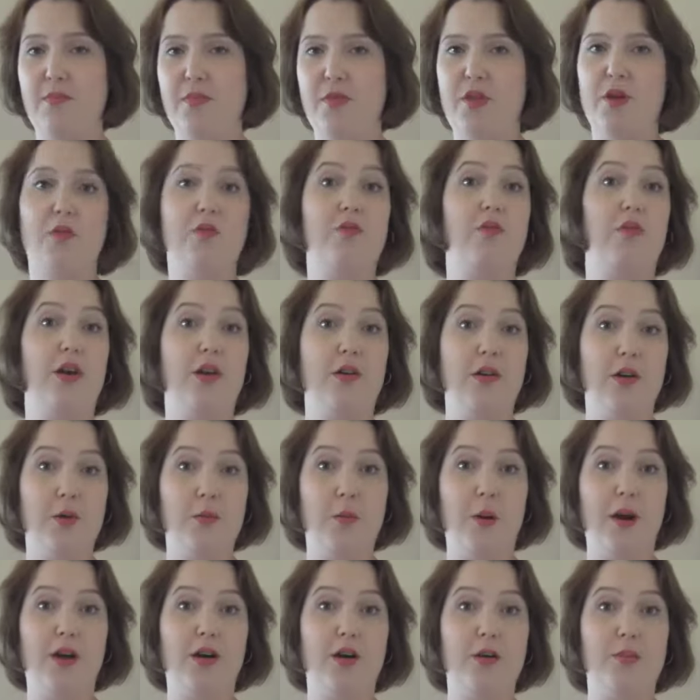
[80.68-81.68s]
they're very
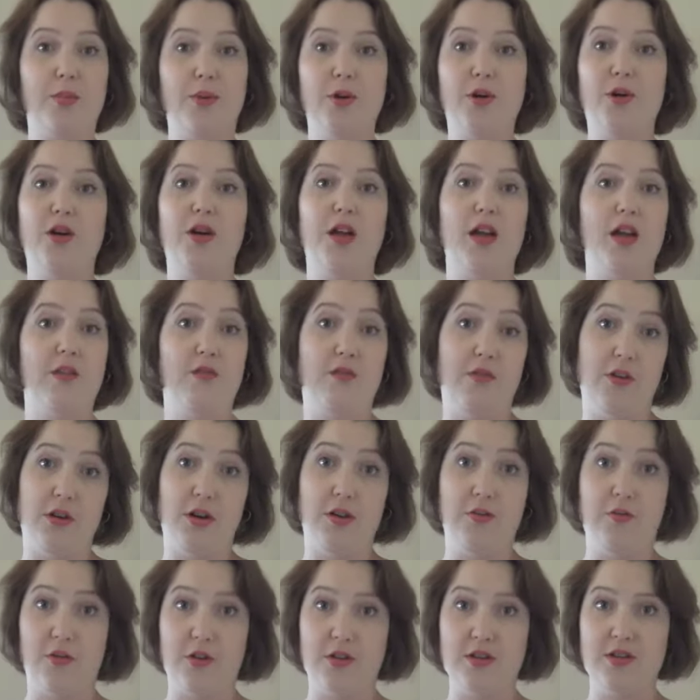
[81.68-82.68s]
wearable and
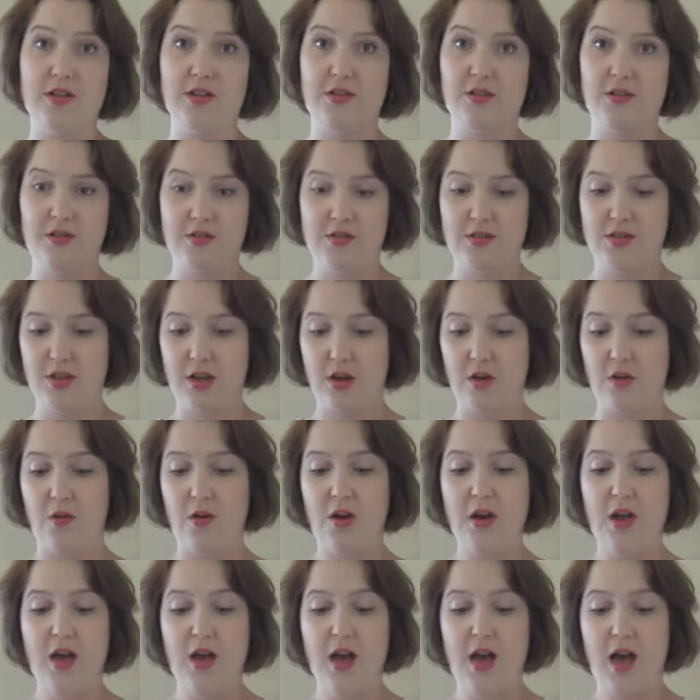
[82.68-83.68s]
very versatile.
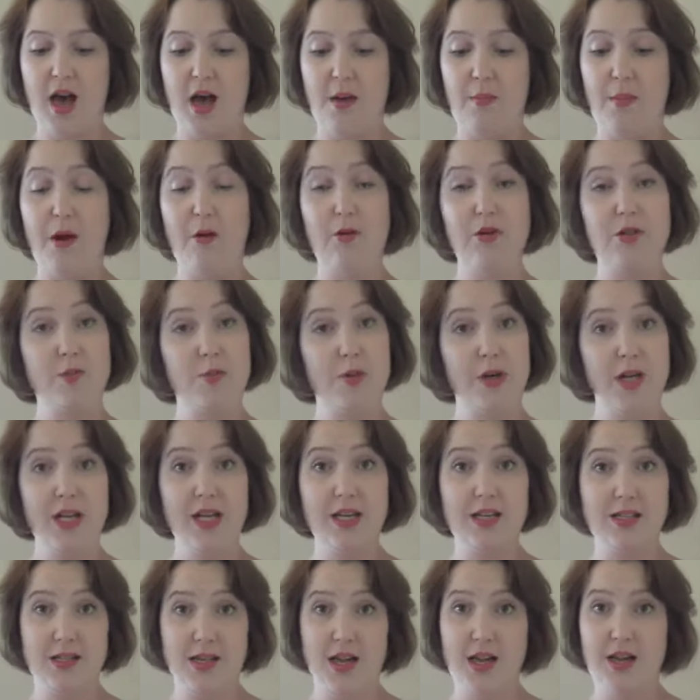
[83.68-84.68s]
So I was pretty
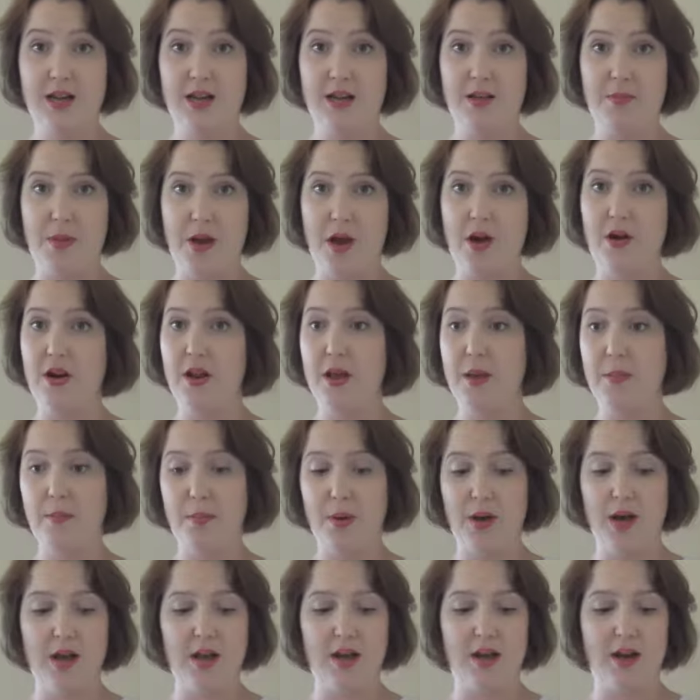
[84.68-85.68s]
excited about it,
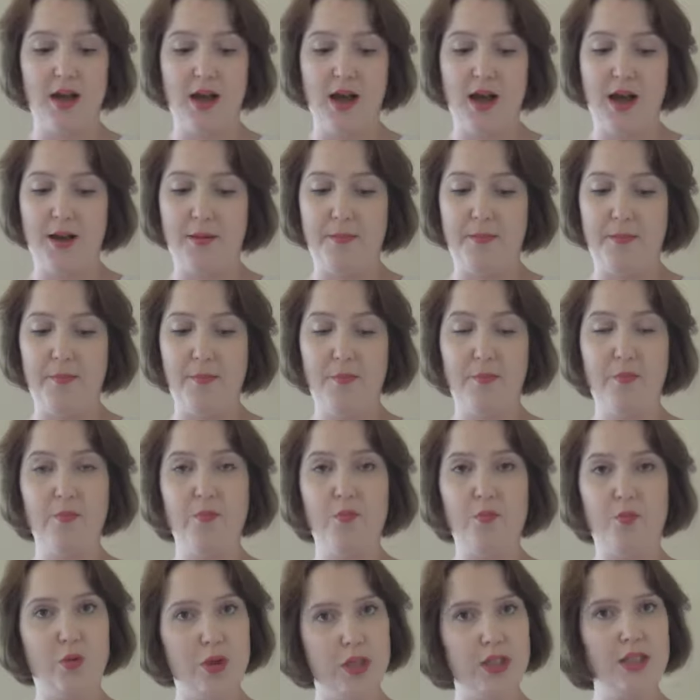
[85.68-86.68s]
but
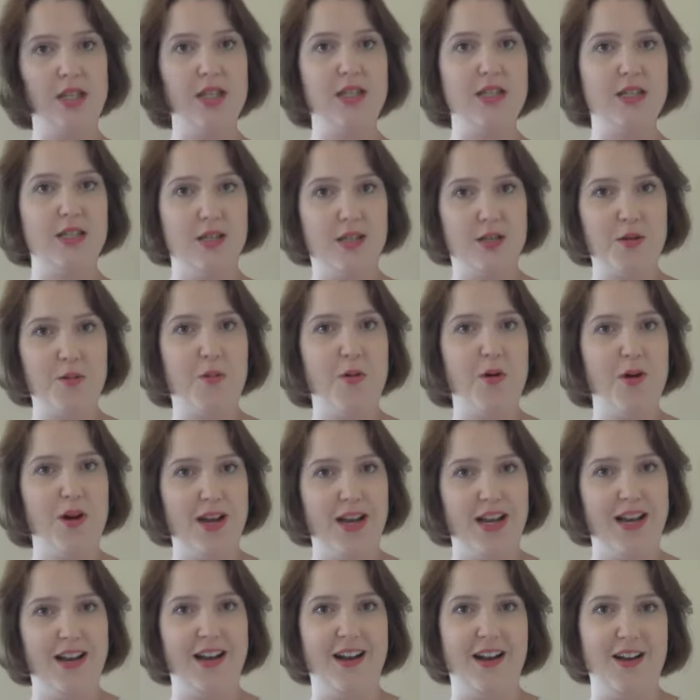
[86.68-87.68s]
really
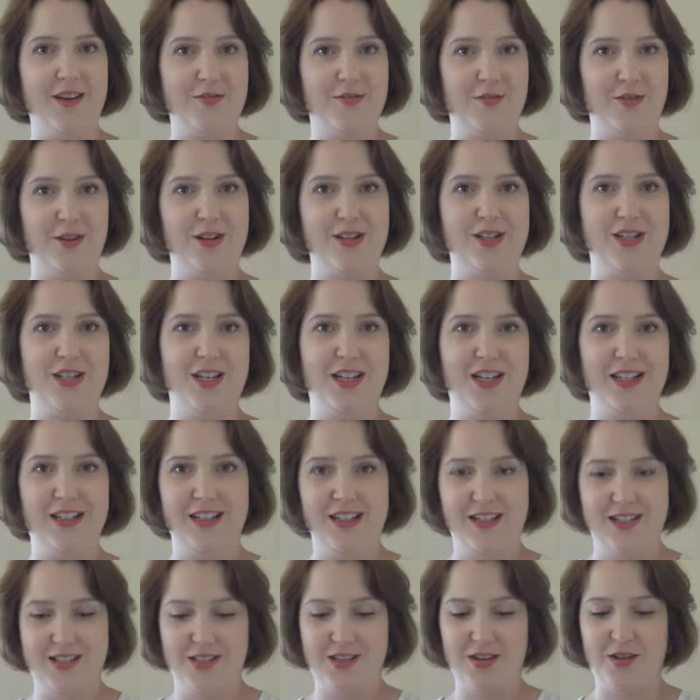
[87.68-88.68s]
disappointed,
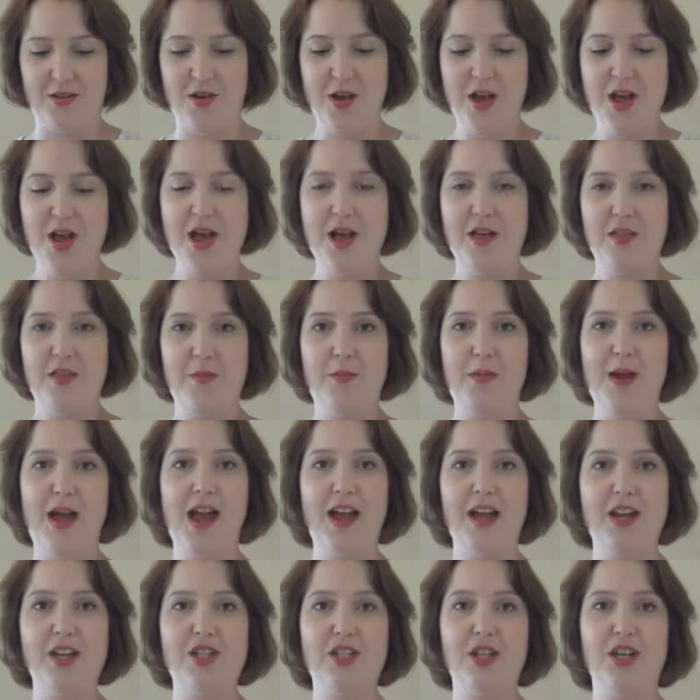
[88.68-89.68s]
unfortunately. So the
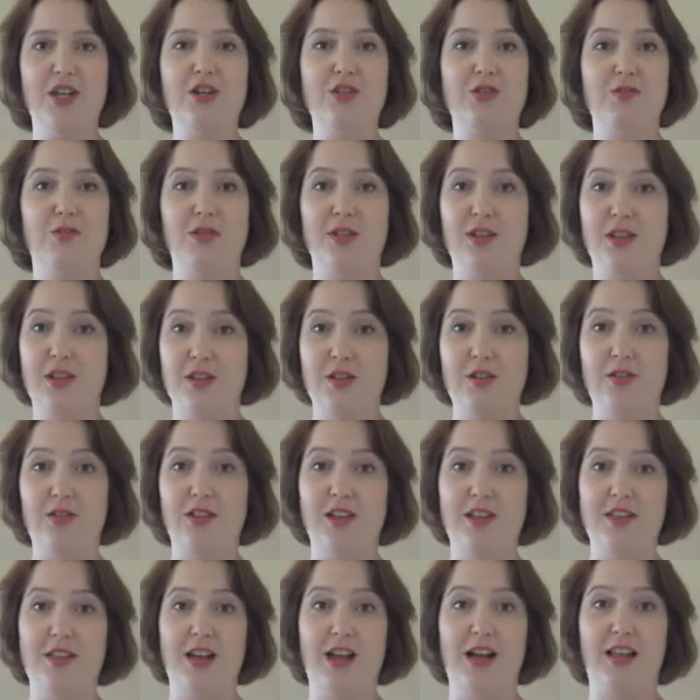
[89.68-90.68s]
packaging is really the
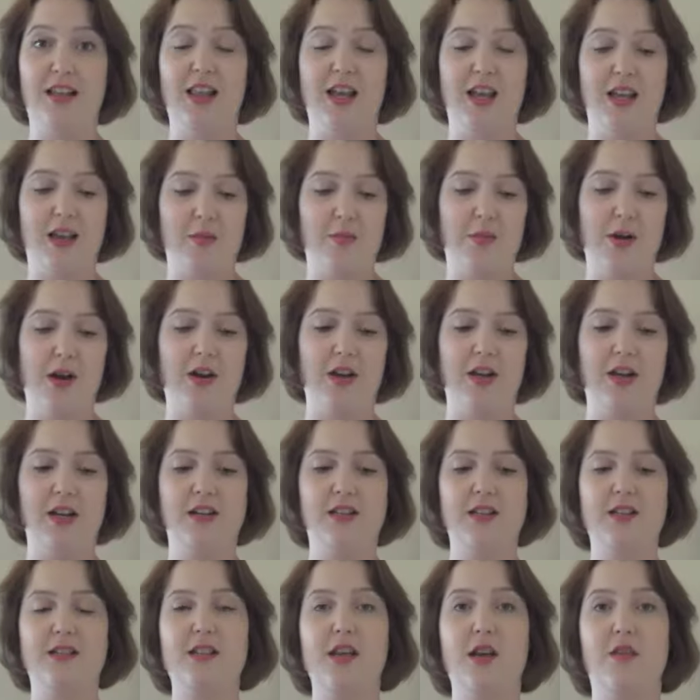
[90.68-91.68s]
only thing I like about it. It
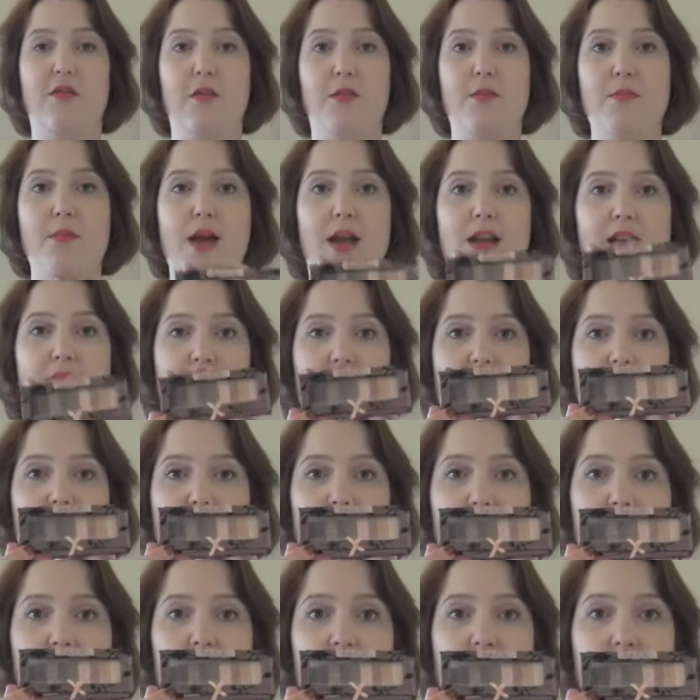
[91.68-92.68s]
does have a
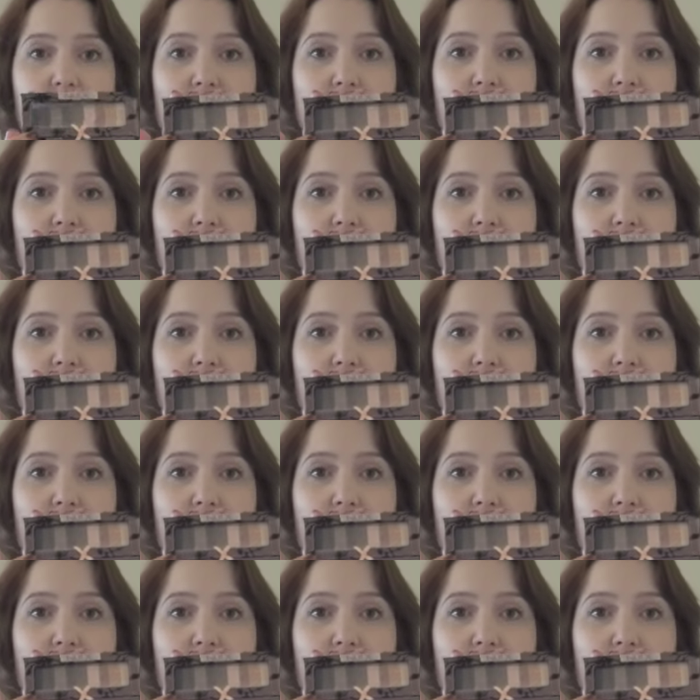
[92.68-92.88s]
magnetic